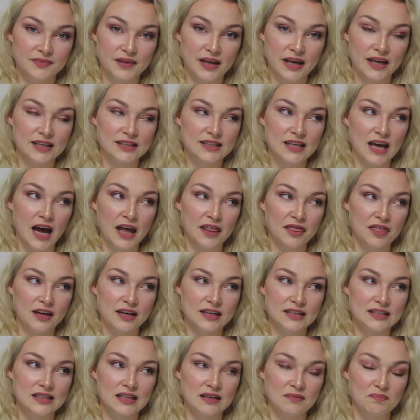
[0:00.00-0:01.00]
I
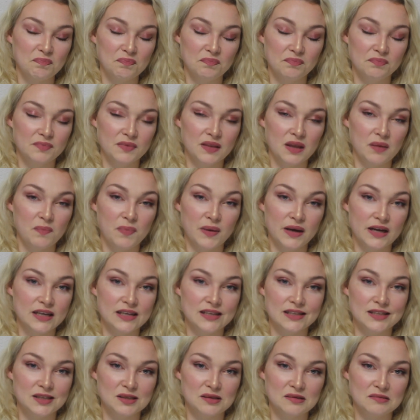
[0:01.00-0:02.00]
think it's the
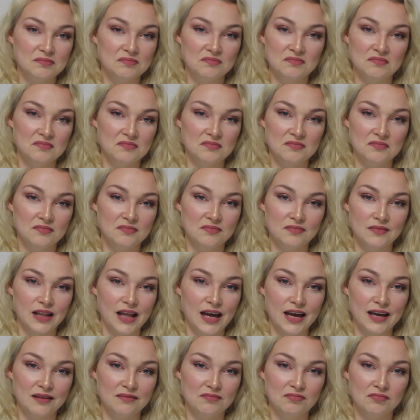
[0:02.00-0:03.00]
biggest,
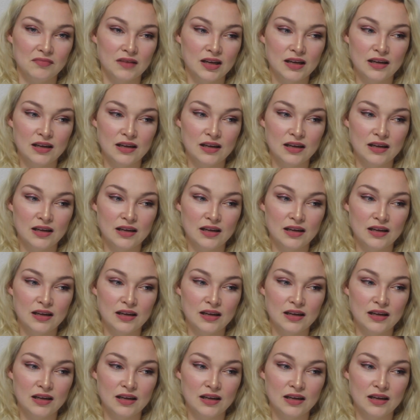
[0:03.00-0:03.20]
like,